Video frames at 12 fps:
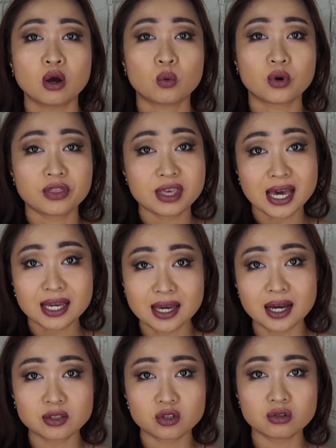were the
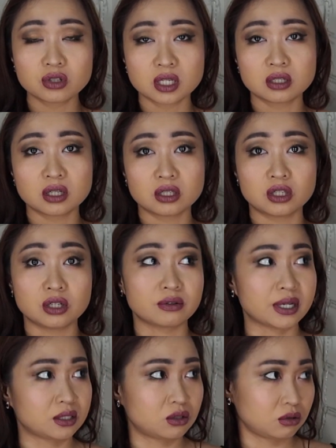Hayasus and the
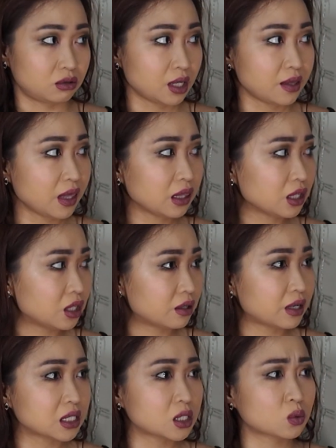Giresus. I think the
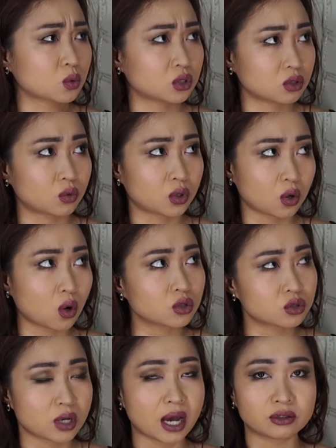Giresus were
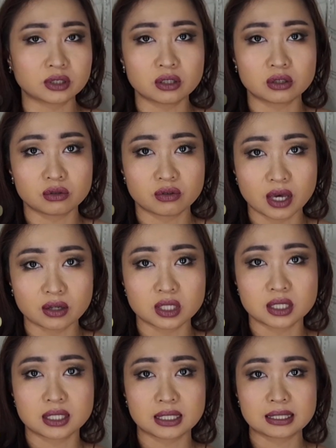also out in
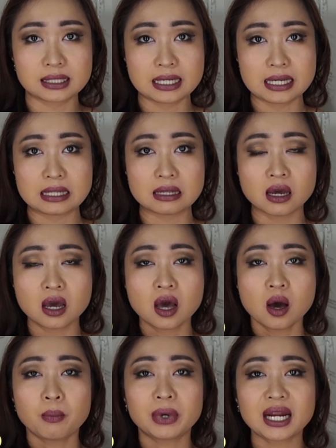2016,
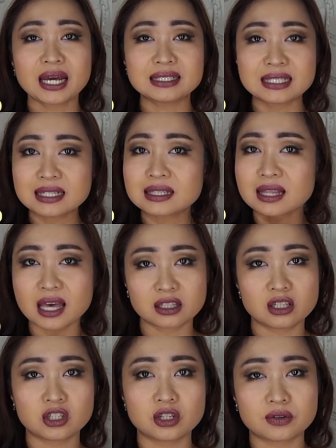but I didn't like
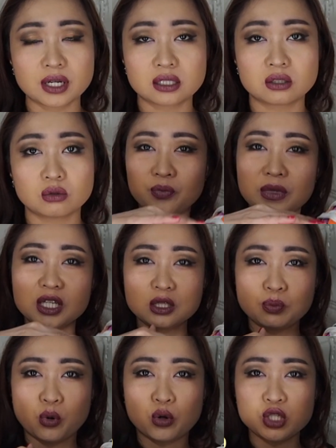the Giresus.
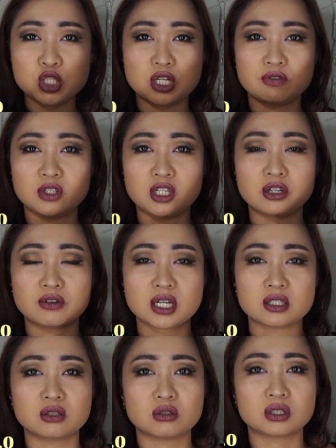This portion of the
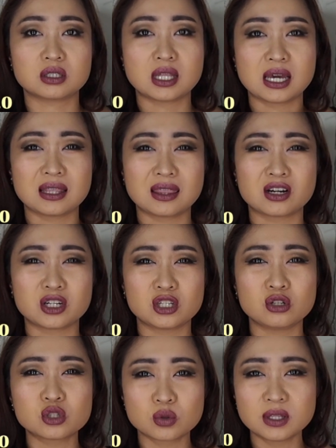Giresus, they're
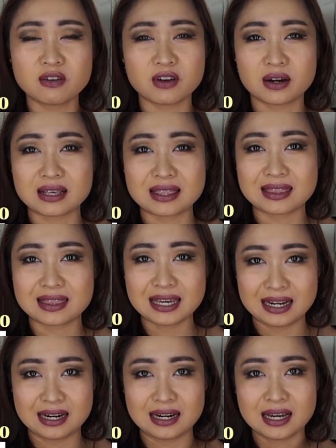usually very
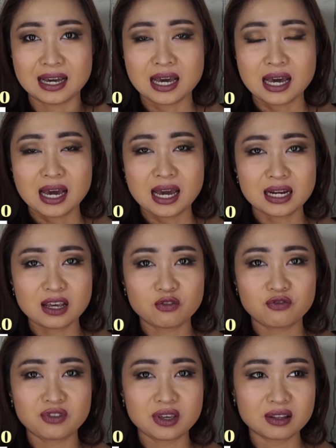thin, and I
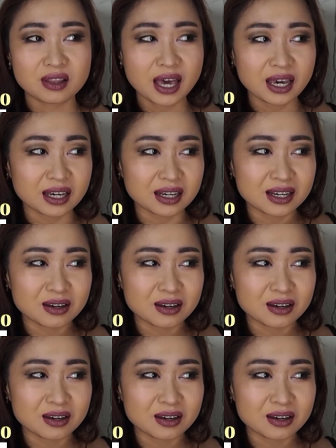feel like